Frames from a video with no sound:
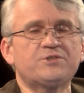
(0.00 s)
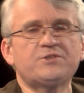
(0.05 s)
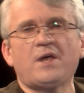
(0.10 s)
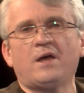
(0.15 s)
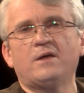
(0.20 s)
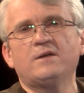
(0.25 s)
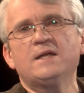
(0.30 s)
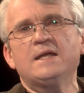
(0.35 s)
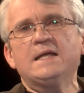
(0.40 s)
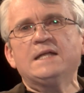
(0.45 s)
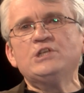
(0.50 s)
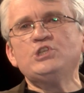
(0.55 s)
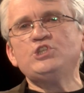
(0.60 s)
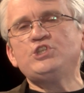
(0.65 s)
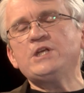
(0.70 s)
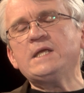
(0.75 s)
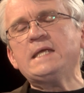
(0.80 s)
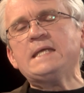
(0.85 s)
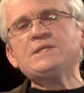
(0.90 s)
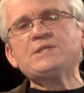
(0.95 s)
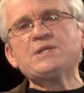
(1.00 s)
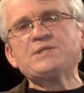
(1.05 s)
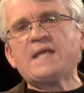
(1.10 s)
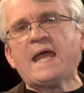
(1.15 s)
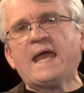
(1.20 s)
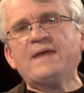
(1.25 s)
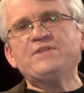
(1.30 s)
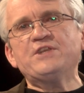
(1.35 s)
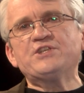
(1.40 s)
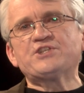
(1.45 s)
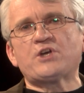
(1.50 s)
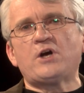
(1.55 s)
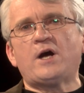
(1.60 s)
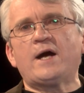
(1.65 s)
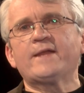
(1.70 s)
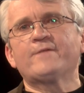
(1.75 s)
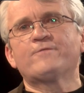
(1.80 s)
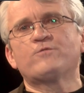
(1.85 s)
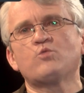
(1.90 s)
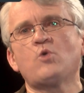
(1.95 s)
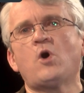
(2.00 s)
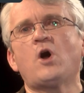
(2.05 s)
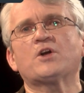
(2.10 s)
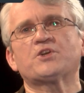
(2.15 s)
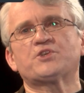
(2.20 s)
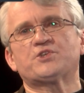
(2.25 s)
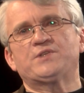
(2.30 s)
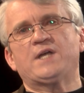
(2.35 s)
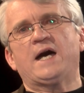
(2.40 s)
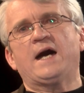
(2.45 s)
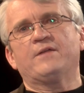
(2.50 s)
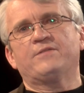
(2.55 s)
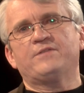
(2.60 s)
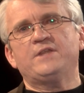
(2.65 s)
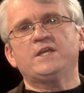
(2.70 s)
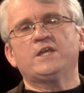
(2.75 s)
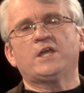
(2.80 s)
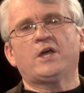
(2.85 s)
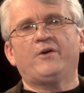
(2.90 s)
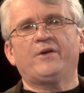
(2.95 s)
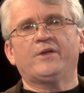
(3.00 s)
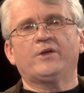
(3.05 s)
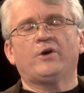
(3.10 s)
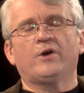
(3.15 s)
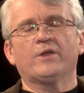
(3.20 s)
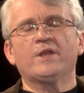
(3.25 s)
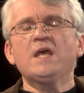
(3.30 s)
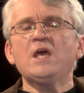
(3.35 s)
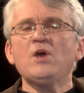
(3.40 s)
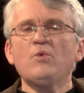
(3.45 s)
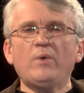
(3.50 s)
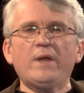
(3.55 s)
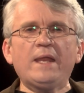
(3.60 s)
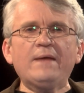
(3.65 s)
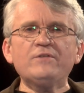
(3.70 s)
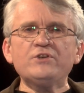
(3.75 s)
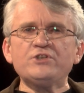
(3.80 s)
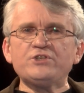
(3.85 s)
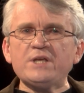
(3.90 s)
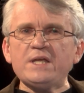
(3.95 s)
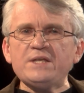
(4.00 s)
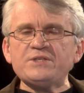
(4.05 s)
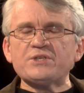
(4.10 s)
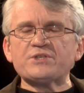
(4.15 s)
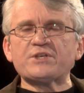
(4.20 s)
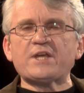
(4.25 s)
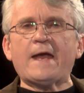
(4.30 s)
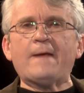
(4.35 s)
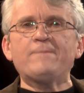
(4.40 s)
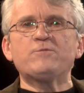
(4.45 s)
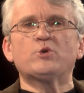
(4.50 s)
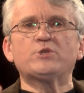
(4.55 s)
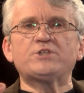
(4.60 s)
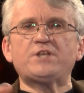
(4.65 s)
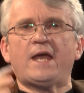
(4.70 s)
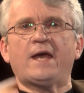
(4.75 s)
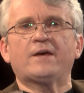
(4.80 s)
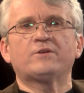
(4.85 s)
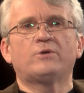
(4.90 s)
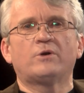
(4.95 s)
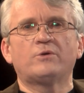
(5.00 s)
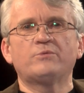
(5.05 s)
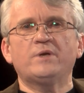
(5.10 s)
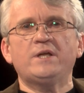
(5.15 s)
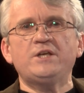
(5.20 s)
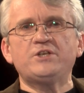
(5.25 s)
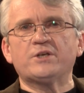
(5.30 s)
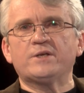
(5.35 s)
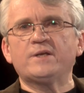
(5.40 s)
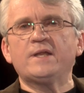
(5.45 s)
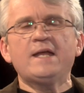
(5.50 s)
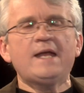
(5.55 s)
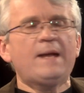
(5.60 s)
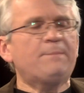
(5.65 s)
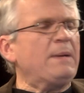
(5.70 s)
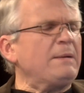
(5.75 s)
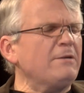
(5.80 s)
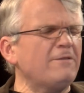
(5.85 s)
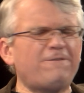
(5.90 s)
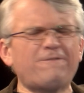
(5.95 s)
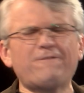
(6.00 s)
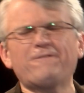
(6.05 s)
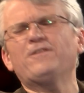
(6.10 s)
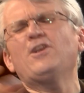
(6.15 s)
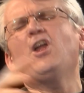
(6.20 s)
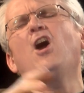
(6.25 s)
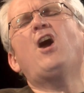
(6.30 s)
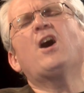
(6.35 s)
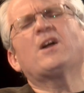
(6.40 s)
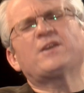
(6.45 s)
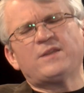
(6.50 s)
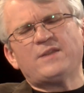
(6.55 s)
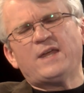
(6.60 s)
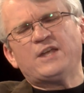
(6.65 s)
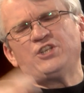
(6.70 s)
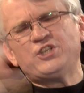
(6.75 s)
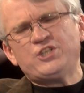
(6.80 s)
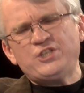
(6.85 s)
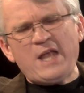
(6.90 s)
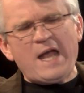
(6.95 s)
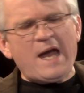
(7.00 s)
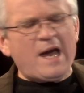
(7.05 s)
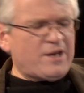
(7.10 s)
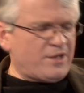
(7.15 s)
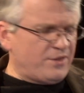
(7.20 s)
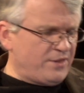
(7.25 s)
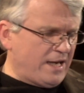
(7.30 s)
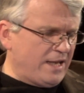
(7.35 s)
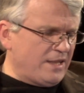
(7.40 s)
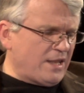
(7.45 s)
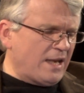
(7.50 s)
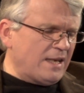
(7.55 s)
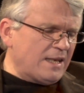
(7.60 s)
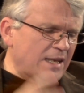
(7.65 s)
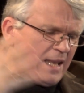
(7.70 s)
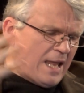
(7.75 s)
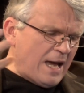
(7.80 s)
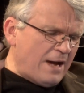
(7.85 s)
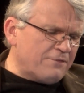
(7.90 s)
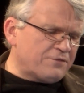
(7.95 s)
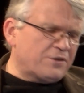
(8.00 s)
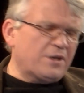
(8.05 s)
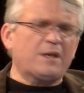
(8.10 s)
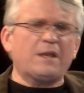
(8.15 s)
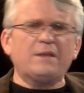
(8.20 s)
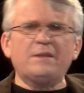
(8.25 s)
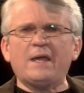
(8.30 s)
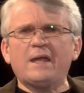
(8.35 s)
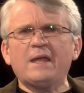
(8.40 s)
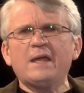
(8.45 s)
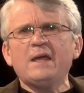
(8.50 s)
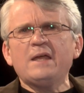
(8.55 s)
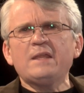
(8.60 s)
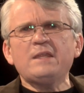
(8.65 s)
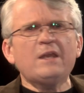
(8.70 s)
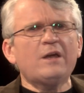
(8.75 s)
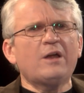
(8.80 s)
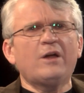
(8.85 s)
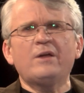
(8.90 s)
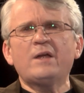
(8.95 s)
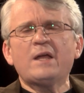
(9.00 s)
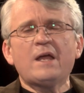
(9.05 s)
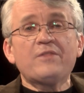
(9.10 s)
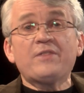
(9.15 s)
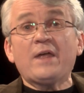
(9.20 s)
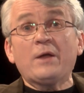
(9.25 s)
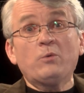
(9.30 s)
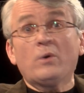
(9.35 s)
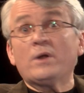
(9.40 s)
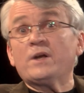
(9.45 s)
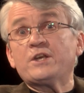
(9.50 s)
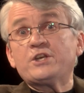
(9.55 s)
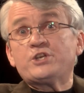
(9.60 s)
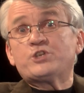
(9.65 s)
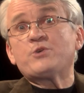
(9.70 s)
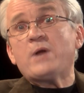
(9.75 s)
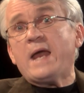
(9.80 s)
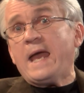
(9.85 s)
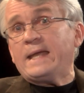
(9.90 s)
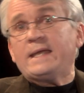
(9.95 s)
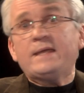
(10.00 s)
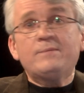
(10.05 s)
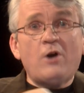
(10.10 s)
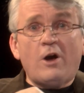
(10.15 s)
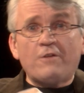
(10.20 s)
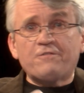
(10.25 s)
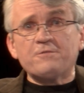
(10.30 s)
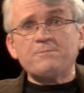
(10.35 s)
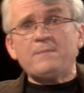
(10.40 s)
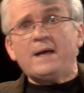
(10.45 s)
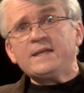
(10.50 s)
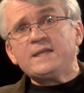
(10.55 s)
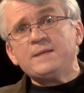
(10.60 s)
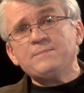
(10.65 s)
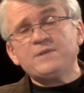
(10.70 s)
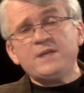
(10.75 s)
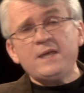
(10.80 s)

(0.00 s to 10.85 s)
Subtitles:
So, Jesus had this kind of rock star thing going on. Whenever Jesus came to a town or a region, people flocked and they shouted and they loved it and they wanted to drag him off and make him